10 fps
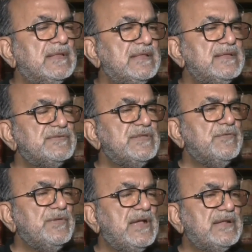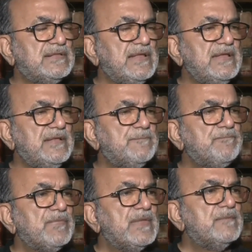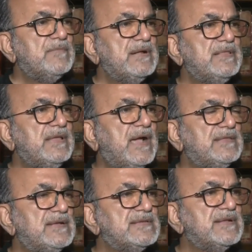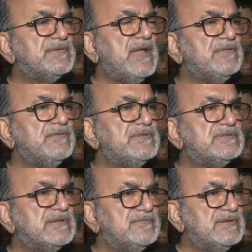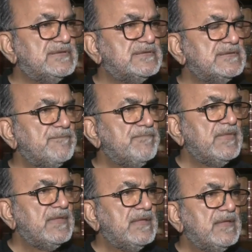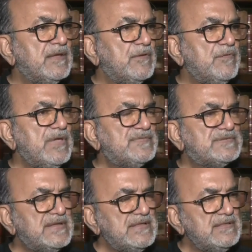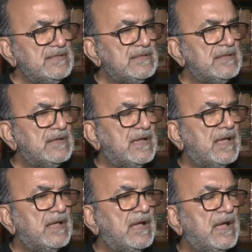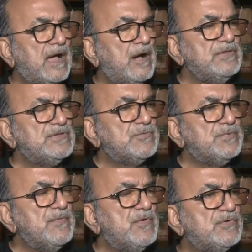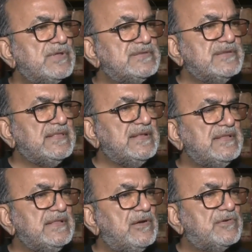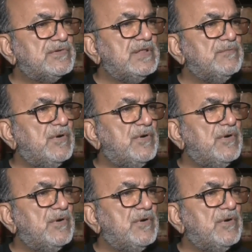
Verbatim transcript: that you see, we are clean, but the others are trying to disturb us. We have seen how the Supreme Court has declared the electoral